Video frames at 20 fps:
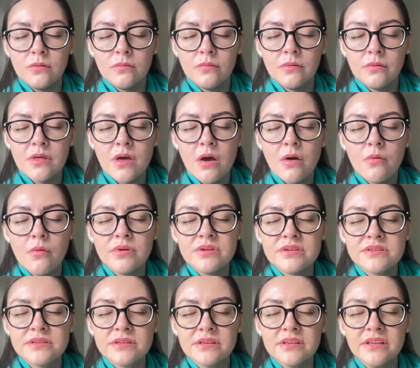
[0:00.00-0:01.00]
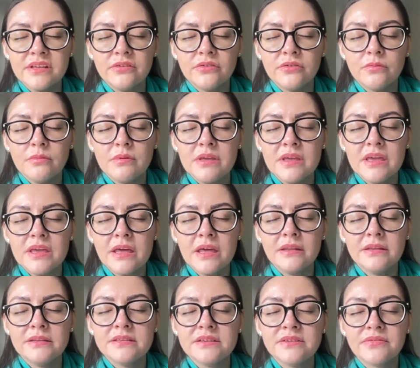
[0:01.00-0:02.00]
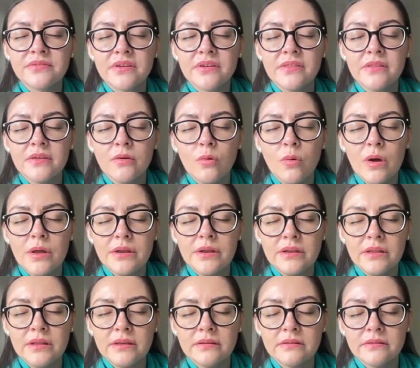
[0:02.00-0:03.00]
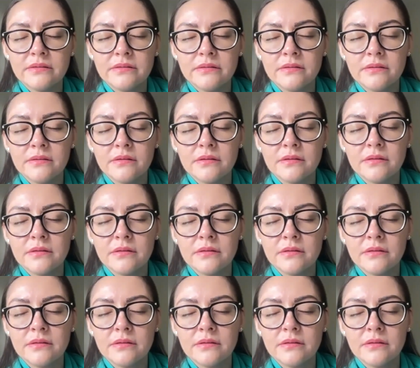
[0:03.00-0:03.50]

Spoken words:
Without wishing it to be any different than what it is.